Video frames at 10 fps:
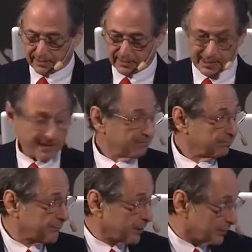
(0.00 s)
And I
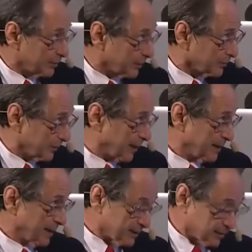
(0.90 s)

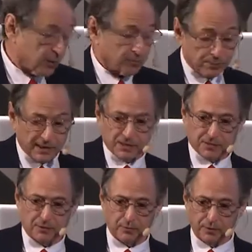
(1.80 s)
think in certain
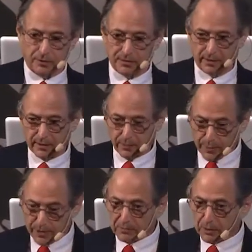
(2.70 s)
places in the world,
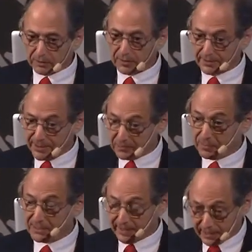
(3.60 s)
weather models need to
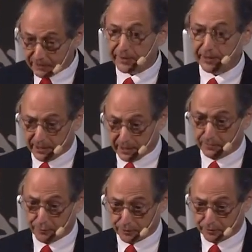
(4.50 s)
be significantly
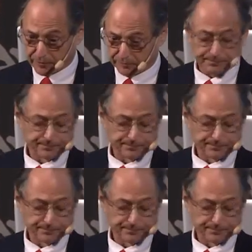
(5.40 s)
improved.